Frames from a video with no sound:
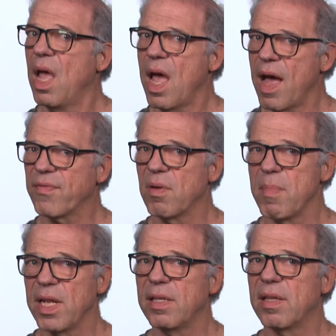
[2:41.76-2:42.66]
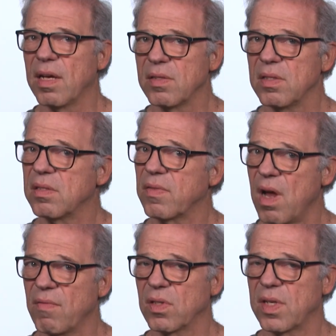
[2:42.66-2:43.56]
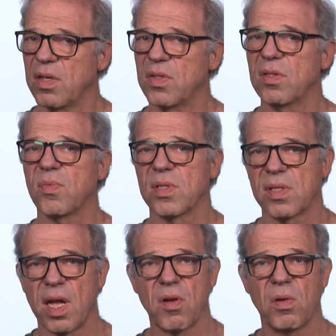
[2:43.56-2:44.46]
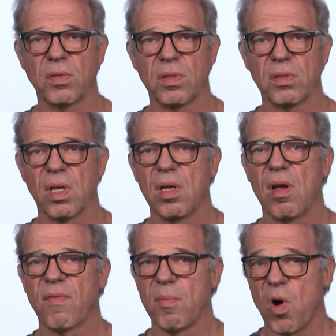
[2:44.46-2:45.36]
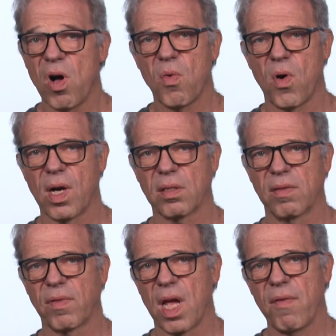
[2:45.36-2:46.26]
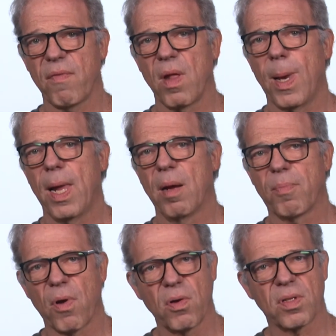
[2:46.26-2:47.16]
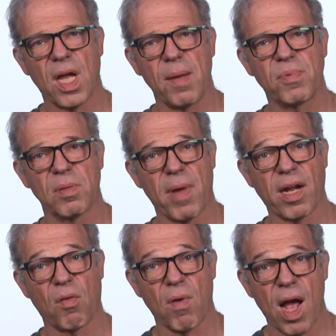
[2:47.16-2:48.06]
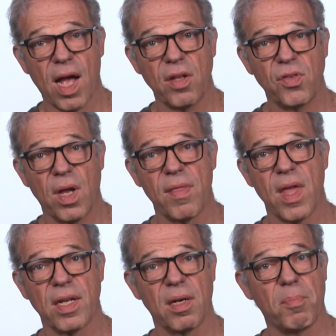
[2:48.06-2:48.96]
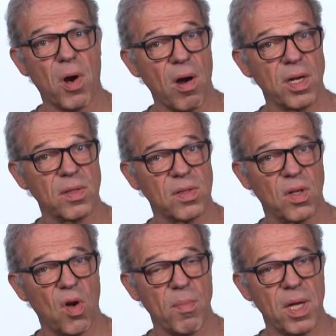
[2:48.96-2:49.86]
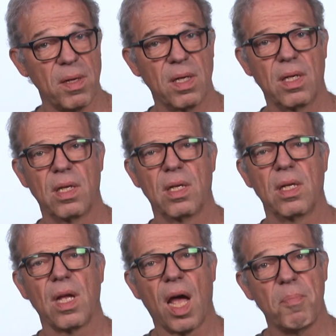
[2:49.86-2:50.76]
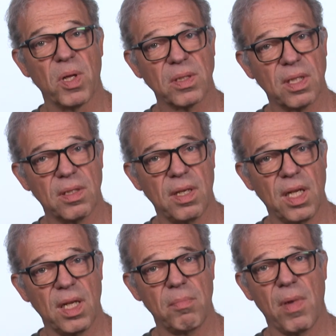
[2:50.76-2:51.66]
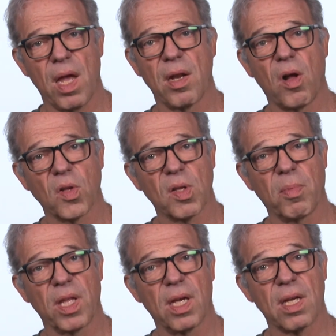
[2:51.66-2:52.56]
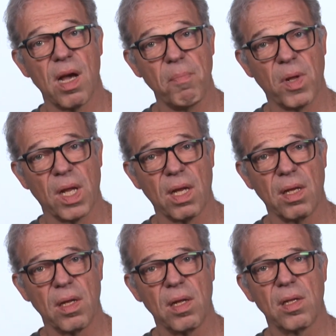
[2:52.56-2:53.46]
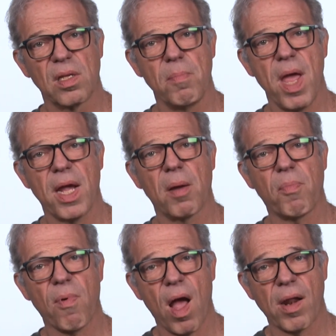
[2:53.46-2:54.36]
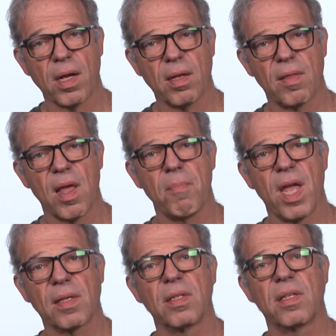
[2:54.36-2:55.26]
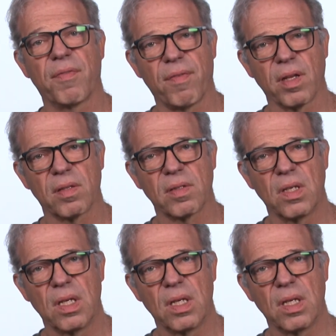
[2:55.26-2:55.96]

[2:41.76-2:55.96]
After many dozens of conversations with stakeholders from all walks of life and prototypes in my garage and then in a barn in Sonoma, I built a team and ultimately a company to make a product that makes a difference.